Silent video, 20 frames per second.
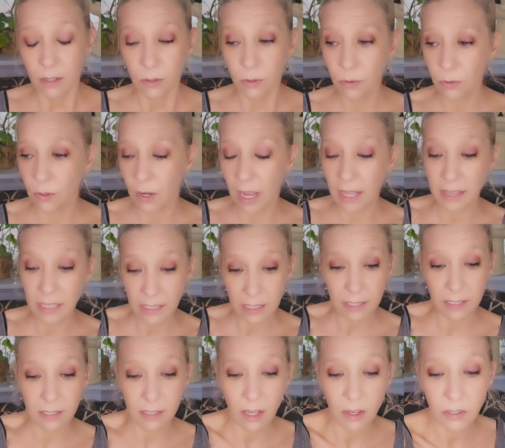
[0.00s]
Whew, I think
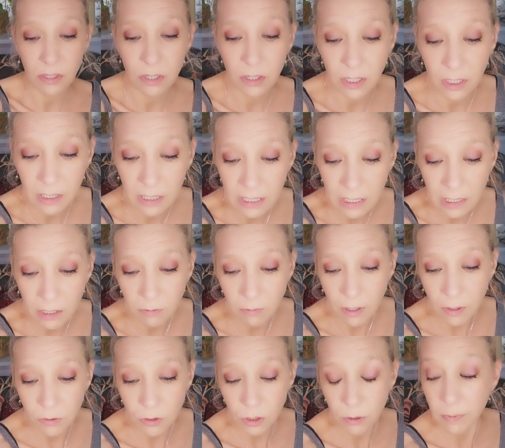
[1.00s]
this is all circulating
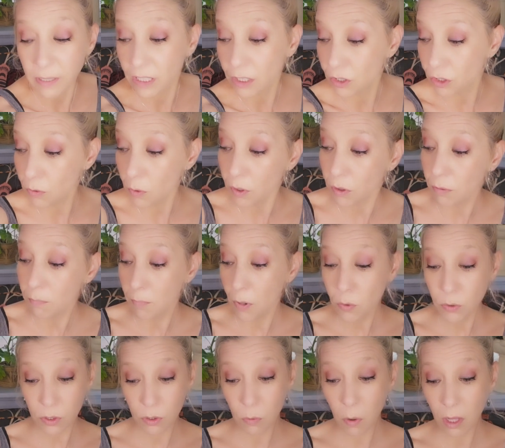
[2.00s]
around you because you are the
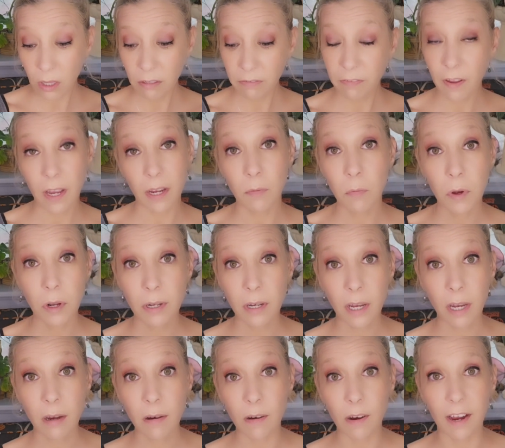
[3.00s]
most qualified one
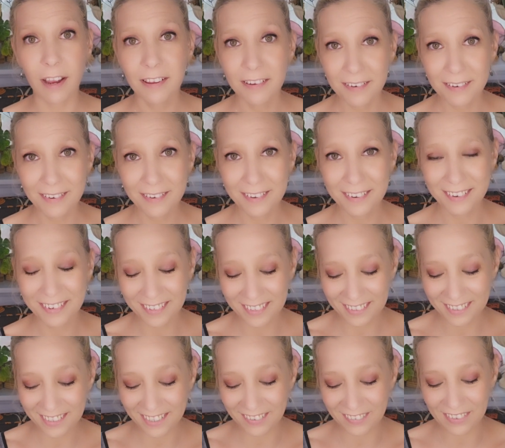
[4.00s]
here.
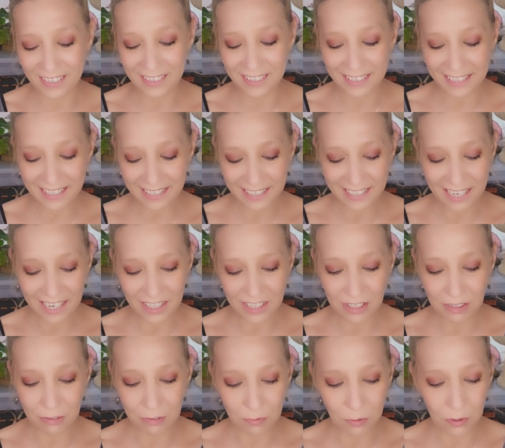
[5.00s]
Leaning on
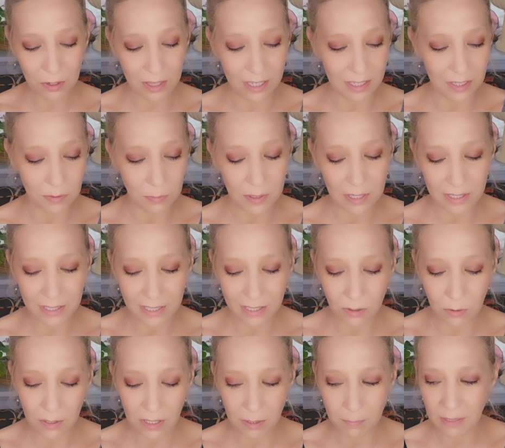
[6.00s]
you for this. What is
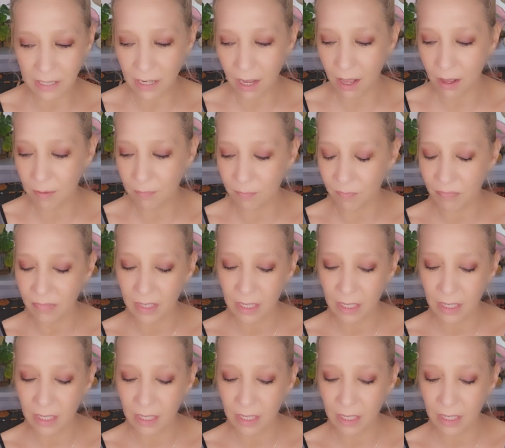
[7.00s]
this going to become?